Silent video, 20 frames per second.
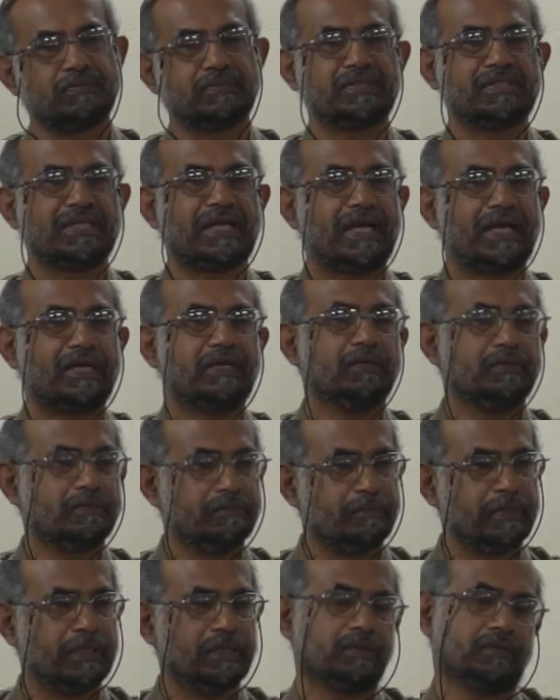sad,
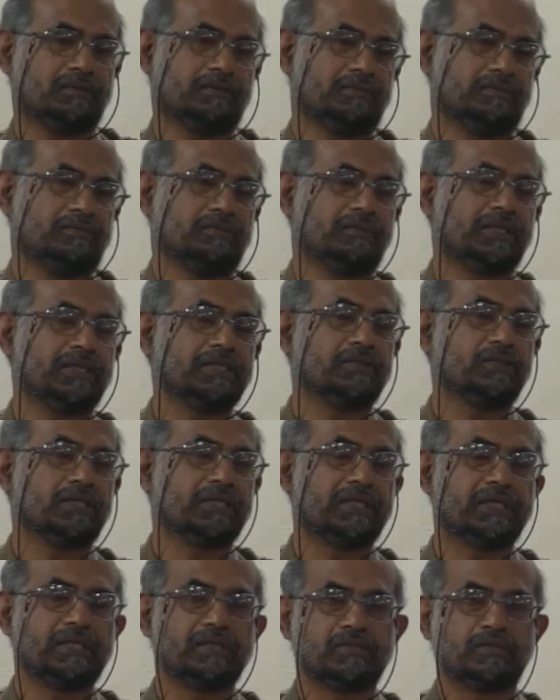but there's
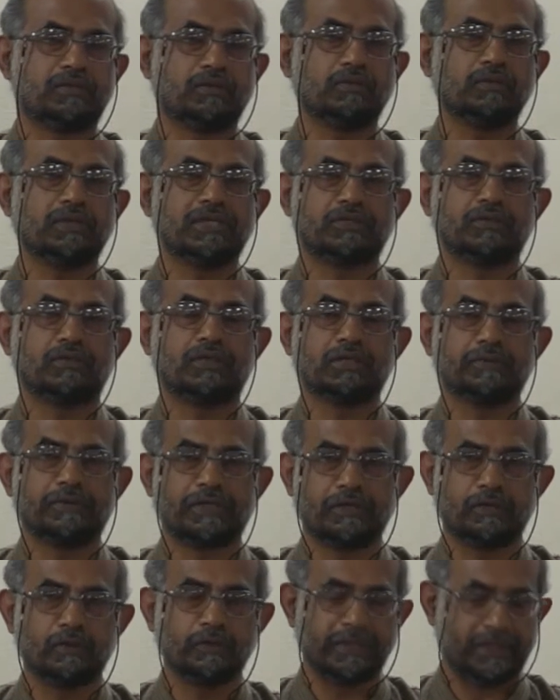nothing else to do. There's no other way
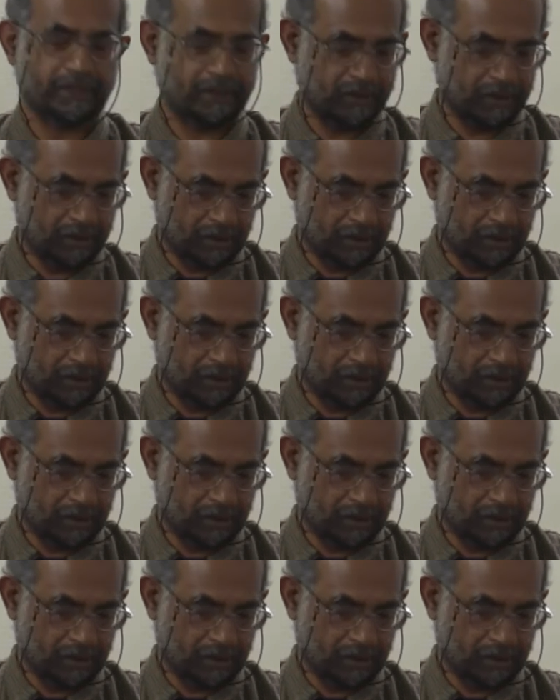to do it.